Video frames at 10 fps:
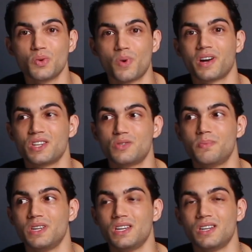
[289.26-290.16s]
want it to
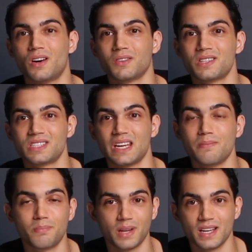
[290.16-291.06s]
be on the
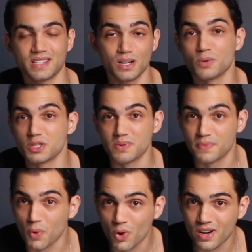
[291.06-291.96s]
same place that it was
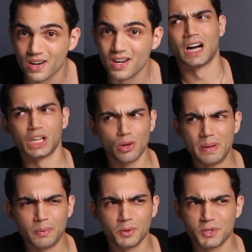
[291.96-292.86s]
before, a lot of people